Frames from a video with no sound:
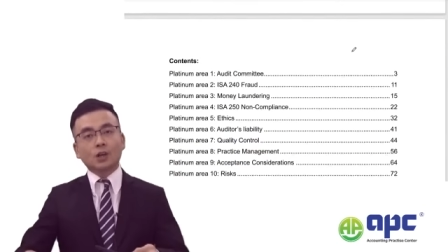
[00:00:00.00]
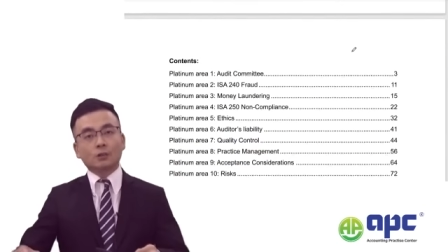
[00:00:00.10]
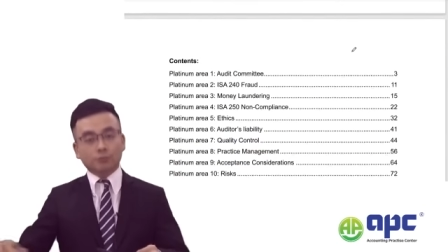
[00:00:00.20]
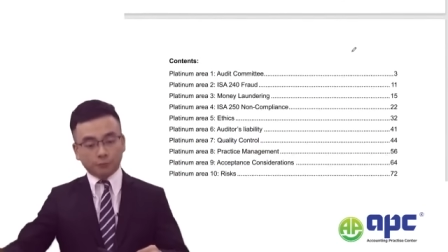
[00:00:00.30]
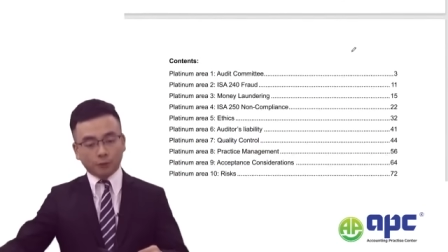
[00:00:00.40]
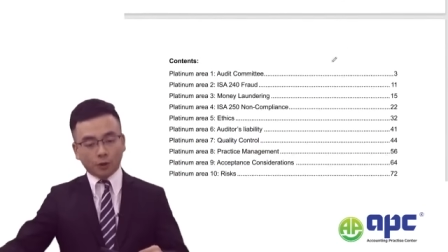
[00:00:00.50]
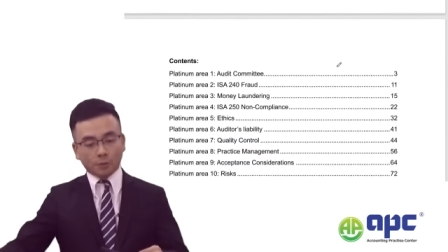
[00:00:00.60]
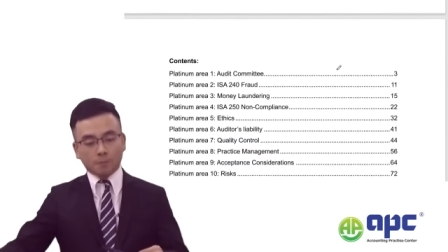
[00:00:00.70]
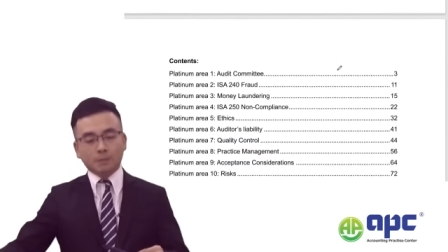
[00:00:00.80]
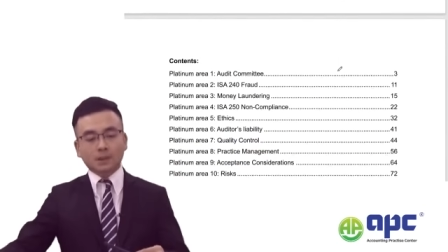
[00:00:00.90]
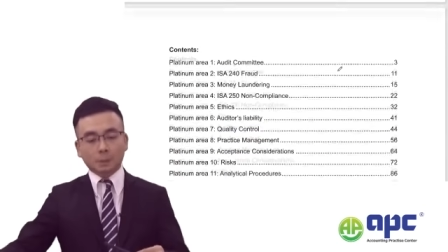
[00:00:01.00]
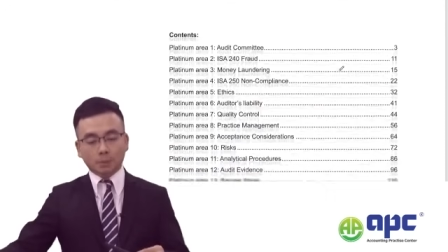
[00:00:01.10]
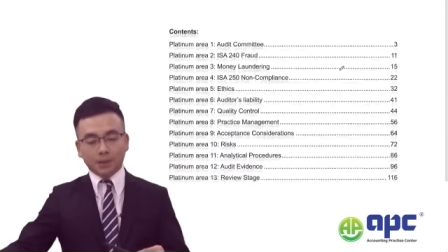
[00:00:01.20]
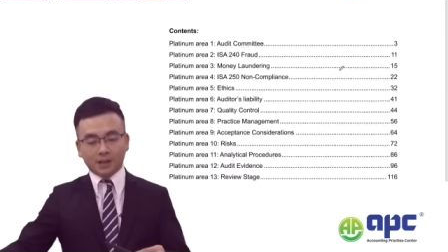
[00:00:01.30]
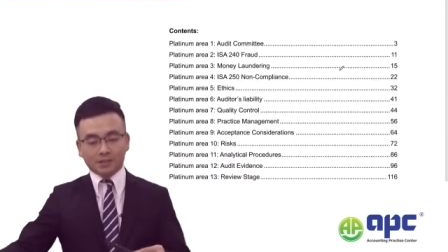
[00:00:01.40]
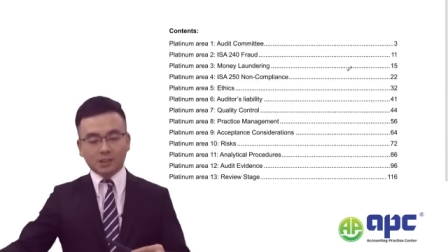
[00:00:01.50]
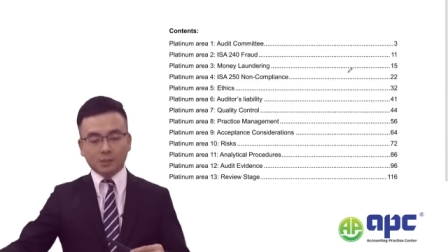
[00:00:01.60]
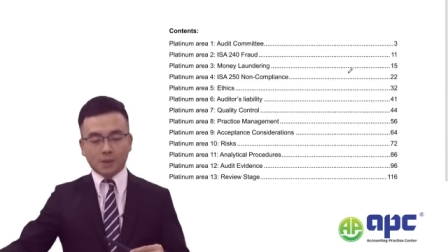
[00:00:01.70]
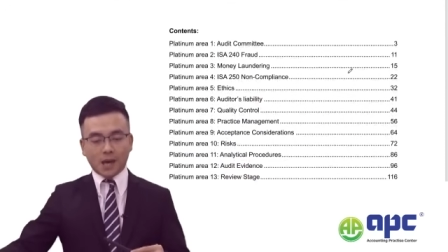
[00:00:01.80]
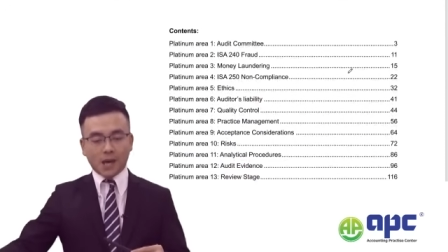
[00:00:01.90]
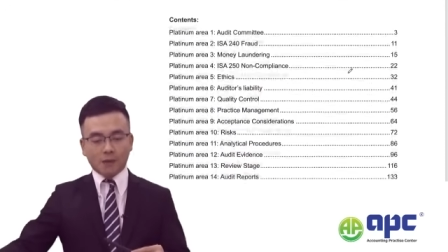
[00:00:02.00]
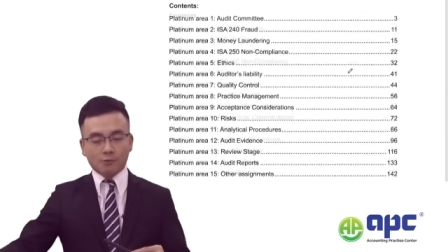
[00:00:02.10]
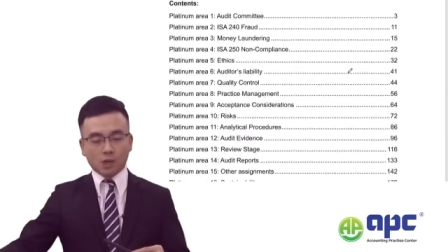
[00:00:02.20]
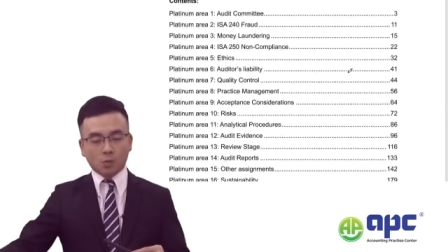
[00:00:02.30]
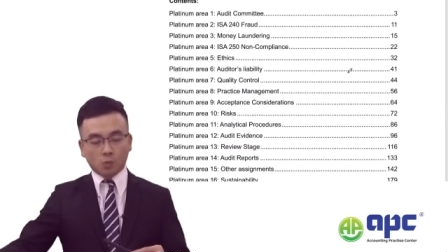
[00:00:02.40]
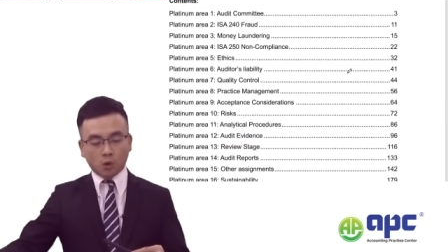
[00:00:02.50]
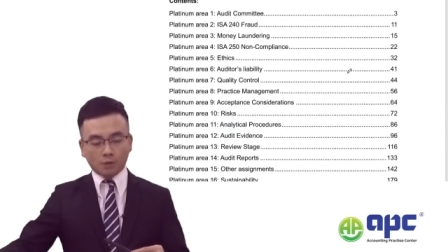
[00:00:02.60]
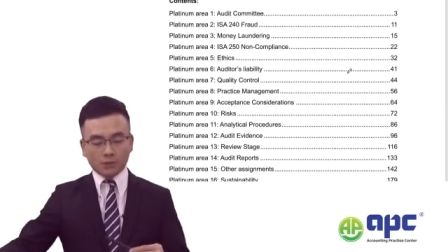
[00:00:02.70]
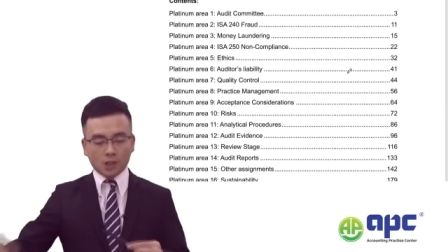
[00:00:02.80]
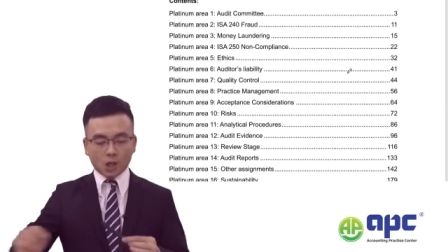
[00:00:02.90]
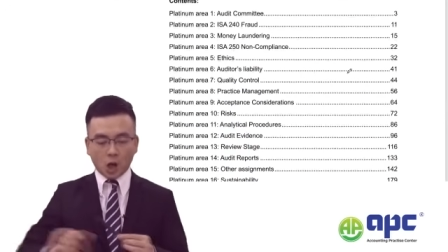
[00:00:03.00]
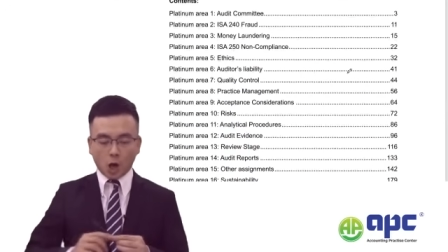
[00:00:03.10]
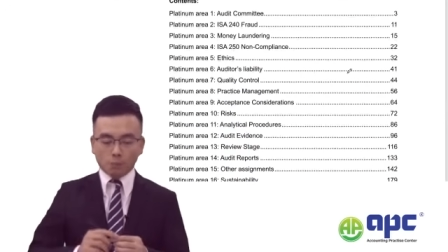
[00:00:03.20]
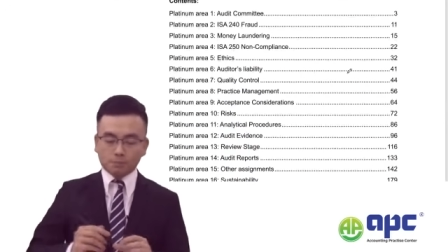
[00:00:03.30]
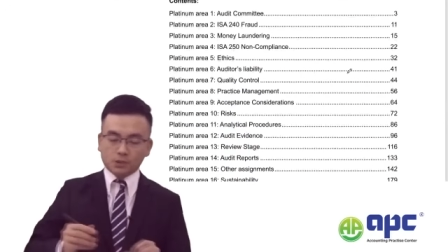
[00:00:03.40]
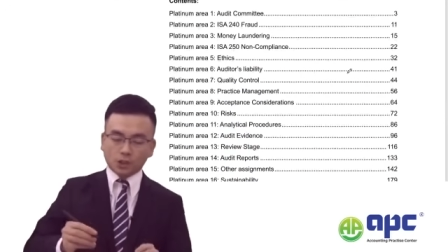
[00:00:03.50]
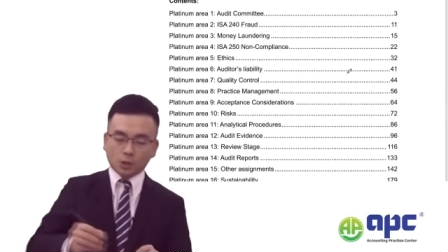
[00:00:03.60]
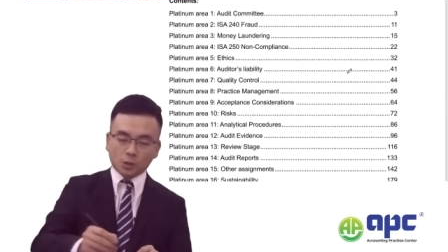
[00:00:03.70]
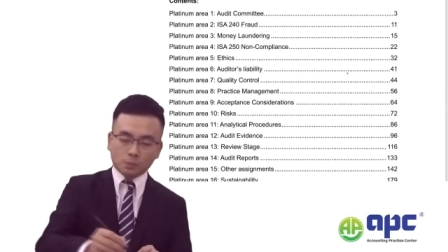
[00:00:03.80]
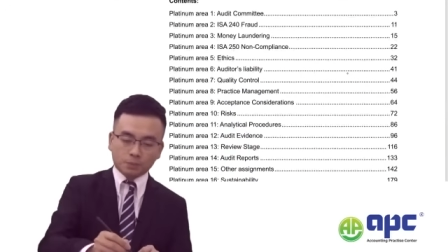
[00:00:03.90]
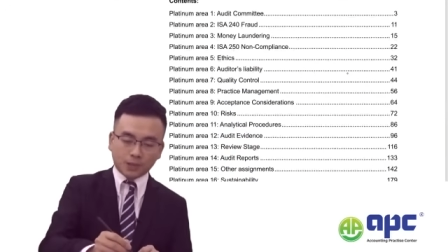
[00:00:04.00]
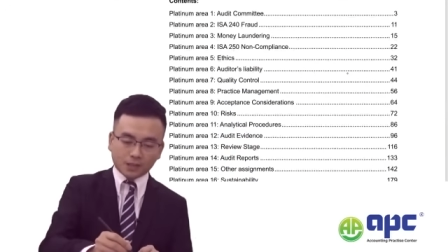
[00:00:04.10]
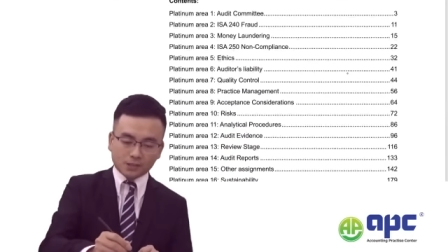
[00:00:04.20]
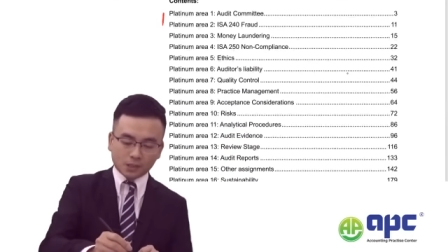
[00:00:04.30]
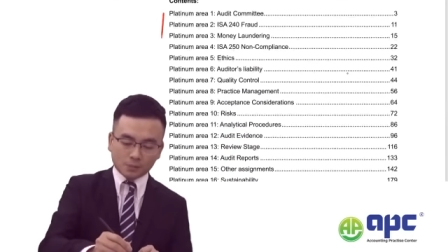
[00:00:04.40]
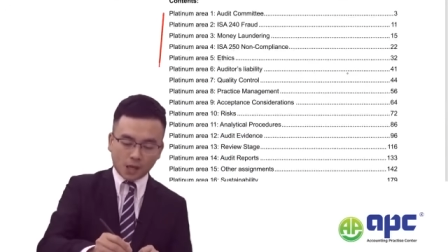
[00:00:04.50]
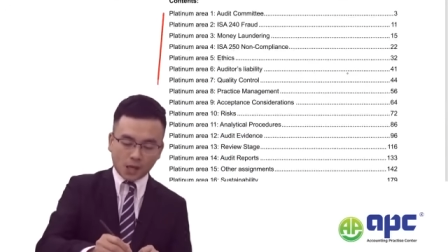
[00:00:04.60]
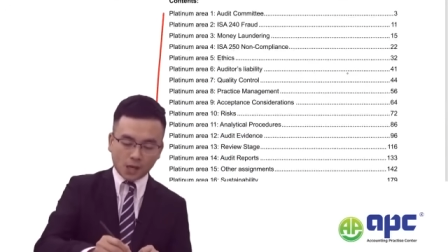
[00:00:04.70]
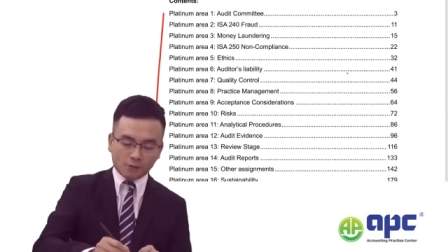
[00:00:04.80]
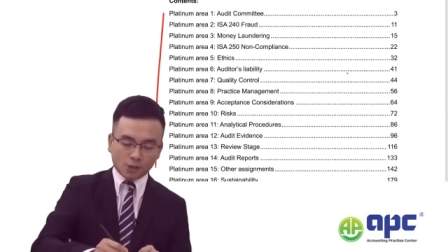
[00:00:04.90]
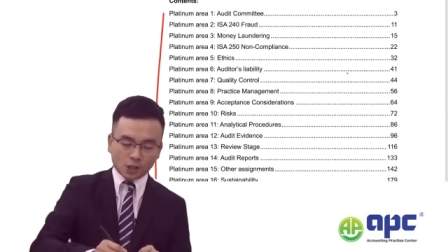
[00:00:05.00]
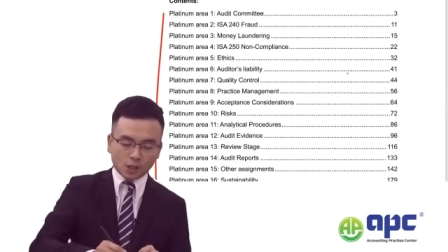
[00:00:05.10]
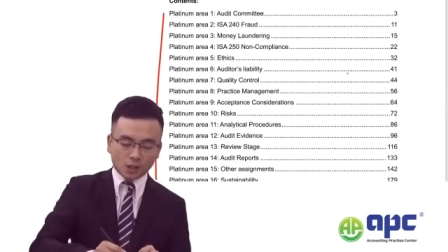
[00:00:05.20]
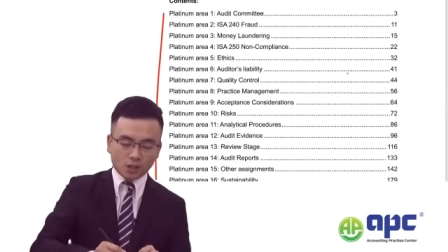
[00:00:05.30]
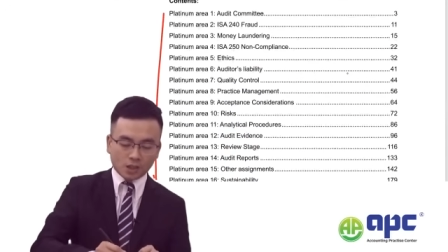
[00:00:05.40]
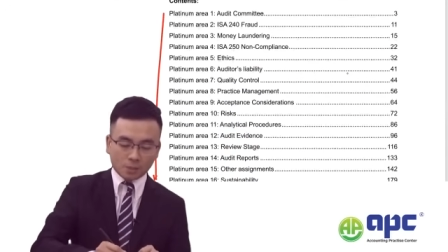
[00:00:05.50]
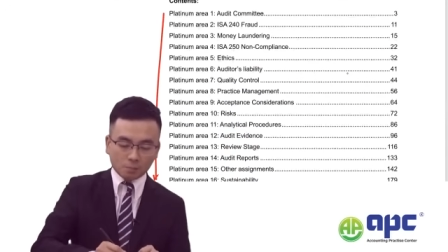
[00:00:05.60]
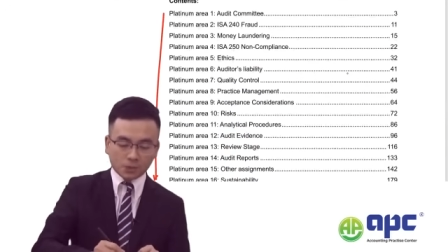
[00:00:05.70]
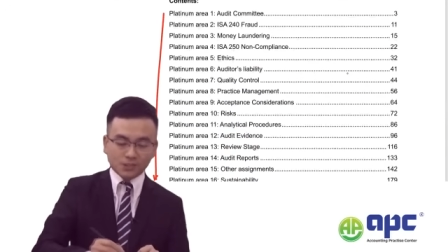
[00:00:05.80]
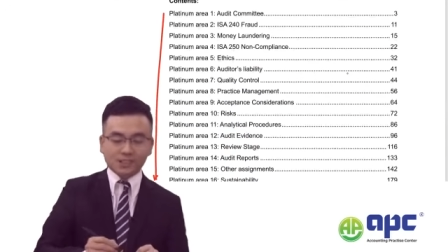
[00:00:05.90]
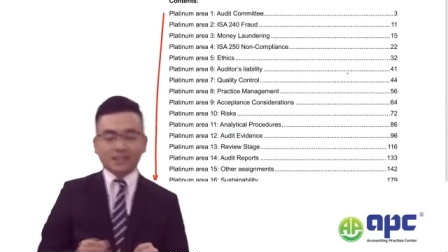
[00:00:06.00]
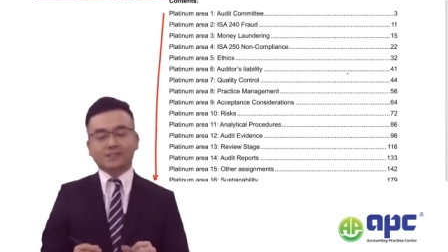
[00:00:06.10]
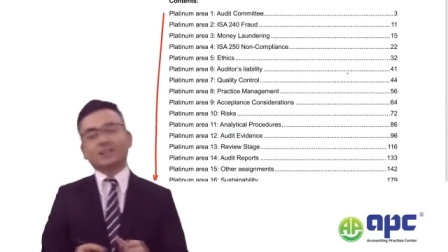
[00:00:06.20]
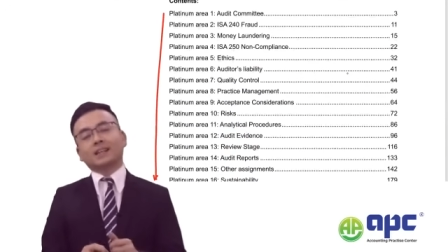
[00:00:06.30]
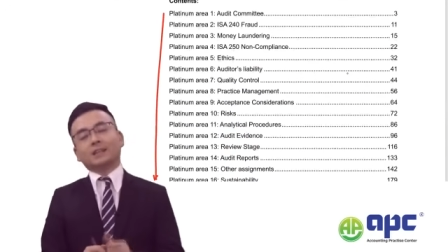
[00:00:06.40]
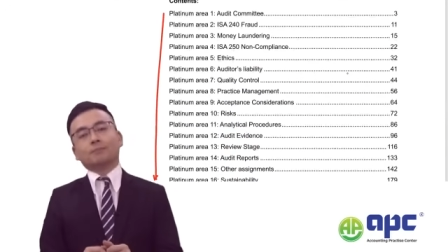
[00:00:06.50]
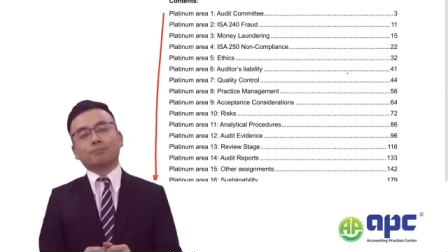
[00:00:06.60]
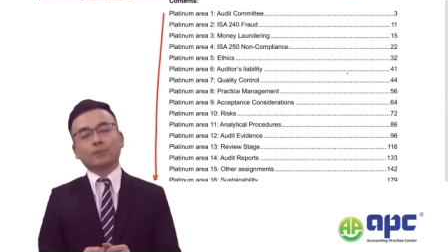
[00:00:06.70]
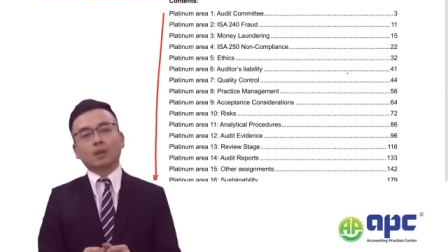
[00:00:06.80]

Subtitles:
from the Platinum Area 1 up to Platinum Area number 16.